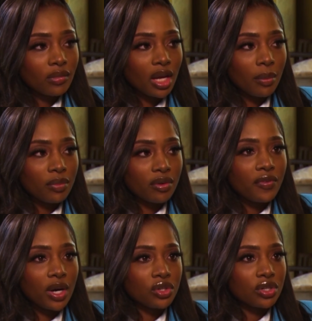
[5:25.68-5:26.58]
I'm the
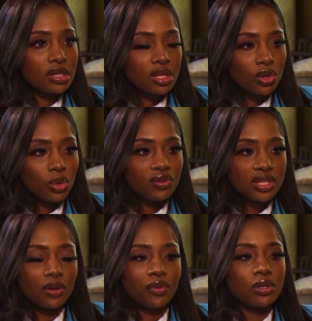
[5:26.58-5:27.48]
founder and CEO of
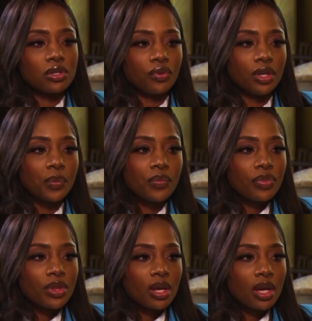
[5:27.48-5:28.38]
Style Philosophy,
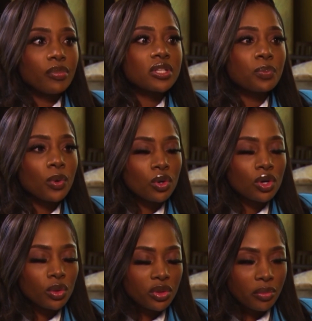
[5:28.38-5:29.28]
a bespoke
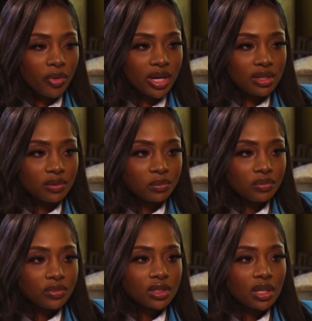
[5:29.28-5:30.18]
clothing brand.
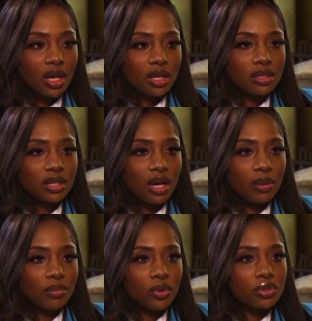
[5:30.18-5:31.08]
And
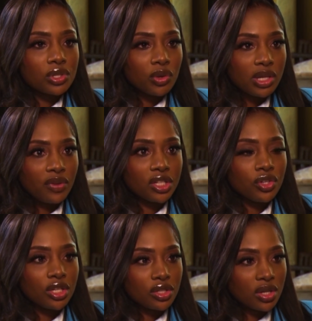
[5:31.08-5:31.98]
I'm slowly
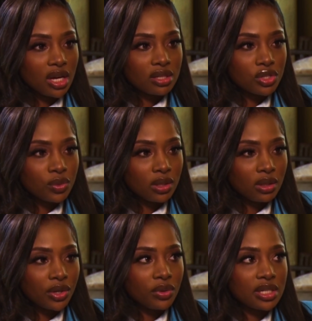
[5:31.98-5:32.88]
venturing into gas as well.
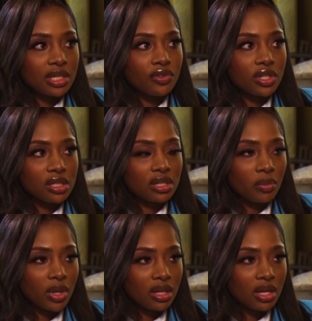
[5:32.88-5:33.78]
I recently registered
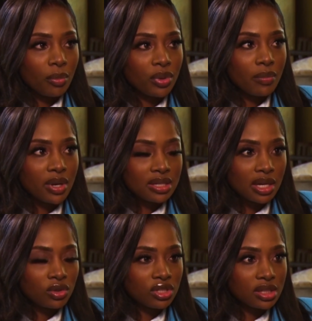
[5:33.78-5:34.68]
my other company,
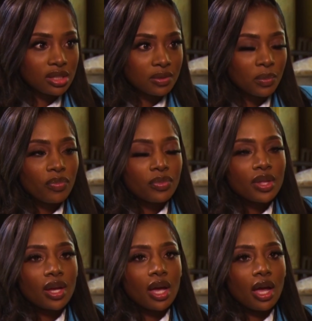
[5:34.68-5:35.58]
Masnet Logistics.
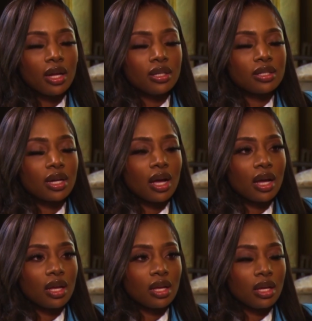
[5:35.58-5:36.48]
Mm-hmm. And
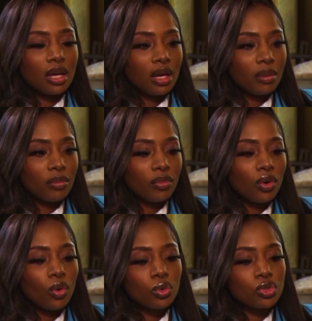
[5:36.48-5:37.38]
I am
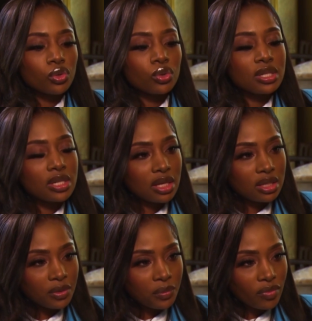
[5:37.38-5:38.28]
also
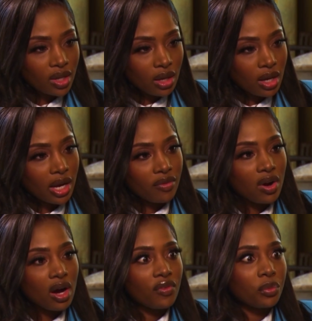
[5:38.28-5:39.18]
studying. I have a
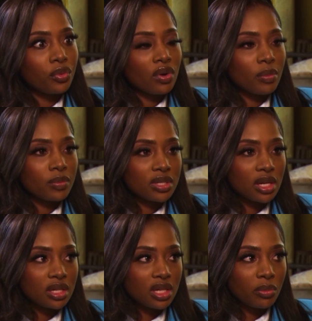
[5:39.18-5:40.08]
Harvard program I'm
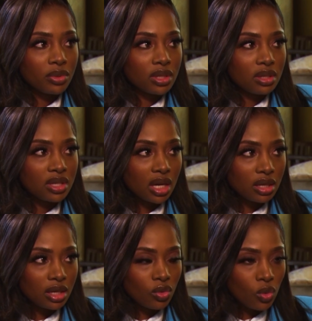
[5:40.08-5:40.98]
studying. I'll be
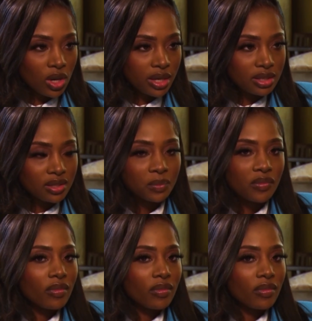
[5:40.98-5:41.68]
done in August.